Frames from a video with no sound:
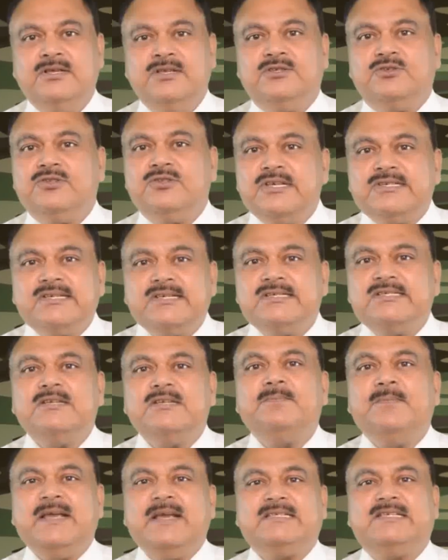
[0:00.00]
So this is the
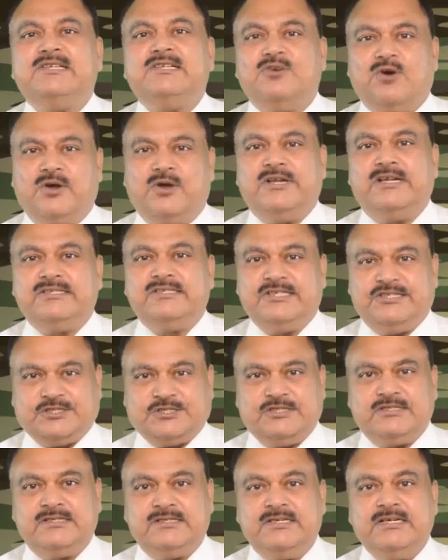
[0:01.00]
basic
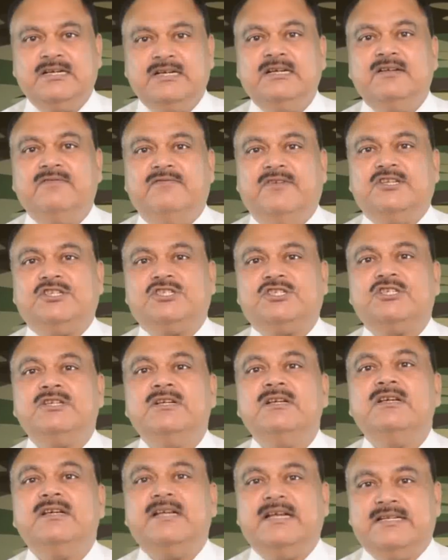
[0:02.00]
organization which
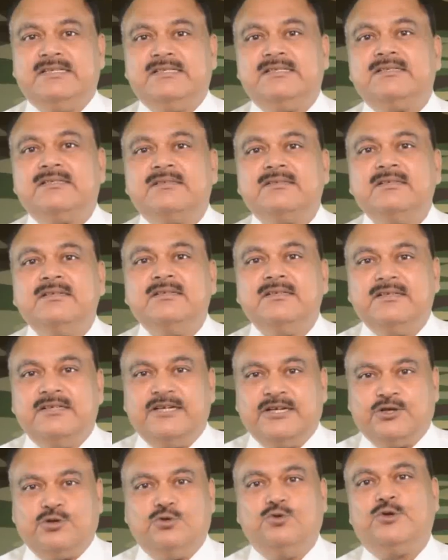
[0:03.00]
is
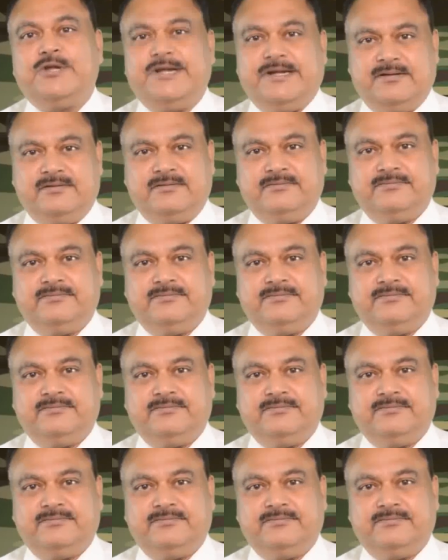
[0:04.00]
recruited.